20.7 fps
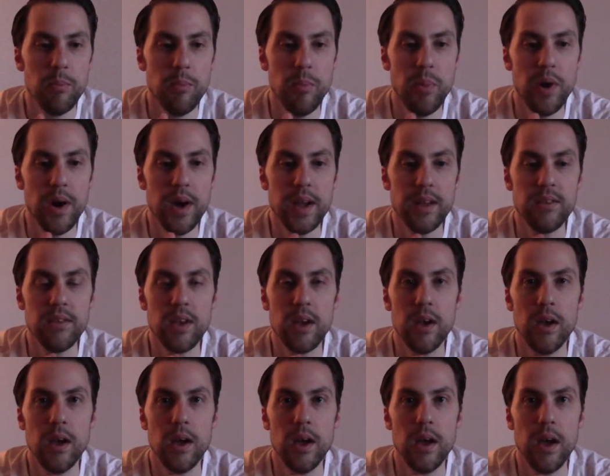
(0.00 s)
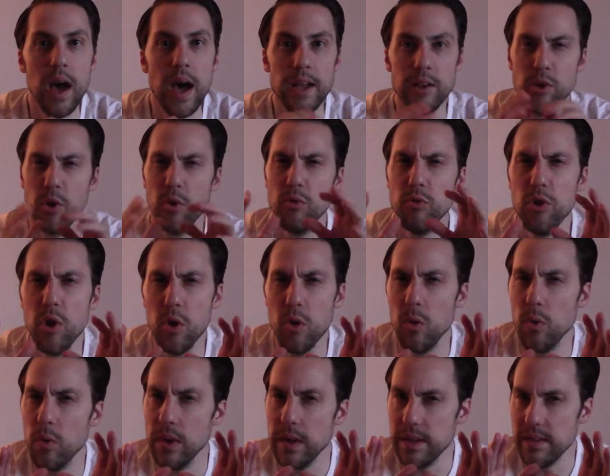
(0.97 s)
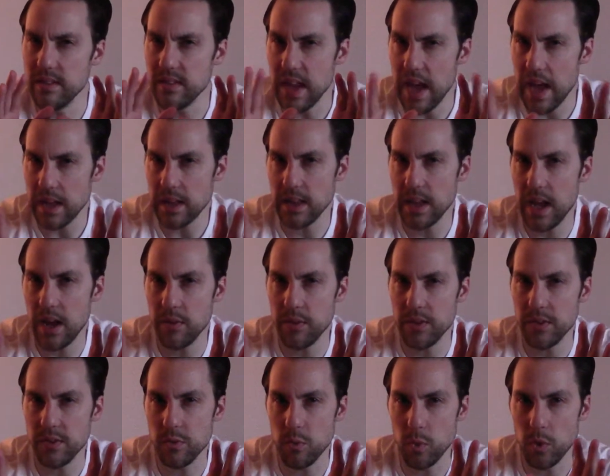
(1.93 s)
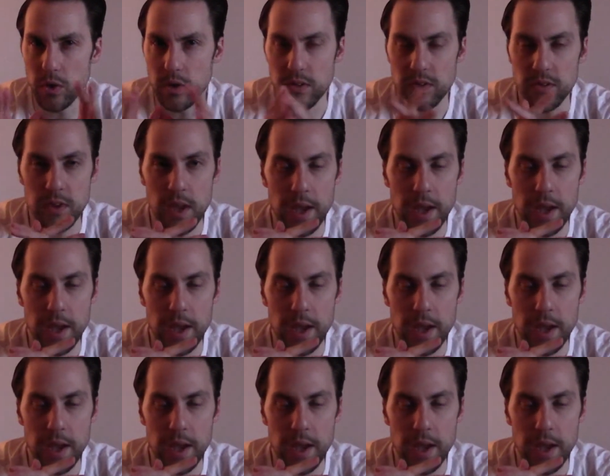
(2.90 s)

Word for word: But uh, I don't know exactly how this works.